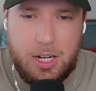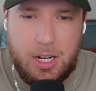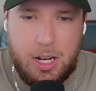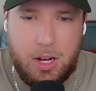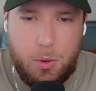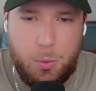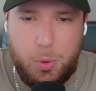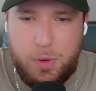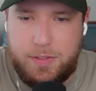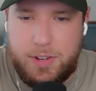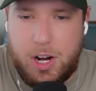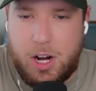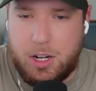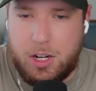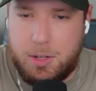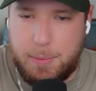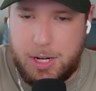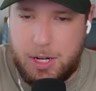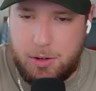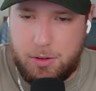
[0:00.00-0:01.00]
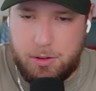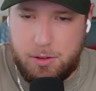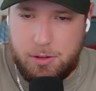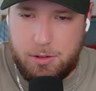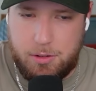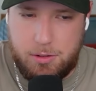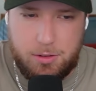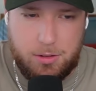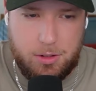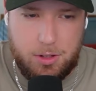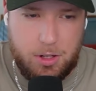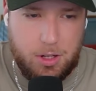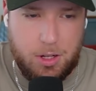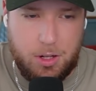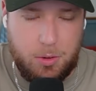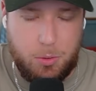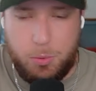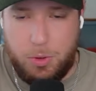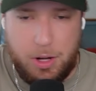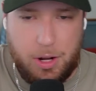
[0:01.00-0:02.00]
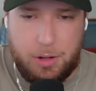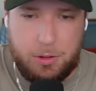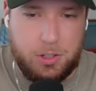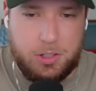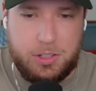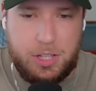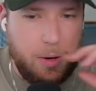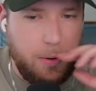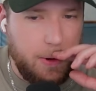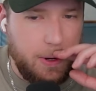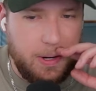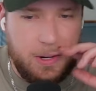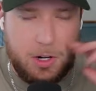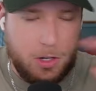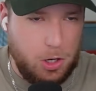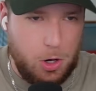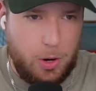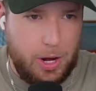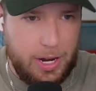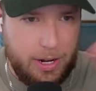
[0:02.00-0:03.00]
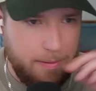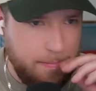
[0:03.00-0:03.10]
We talked about. I'll just say, go ahead,